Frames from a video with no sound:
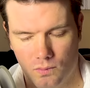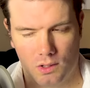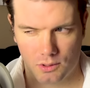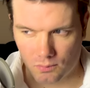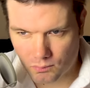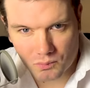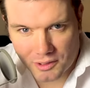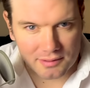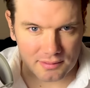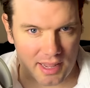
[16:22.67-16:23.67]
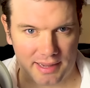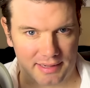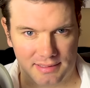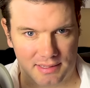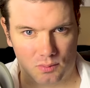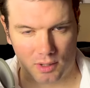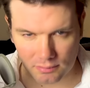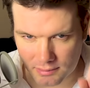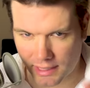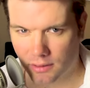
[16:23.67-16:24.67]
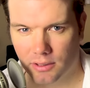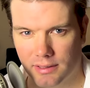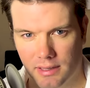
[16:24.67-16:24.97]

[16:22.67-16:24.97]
So, what the heck is it? Well, take a look at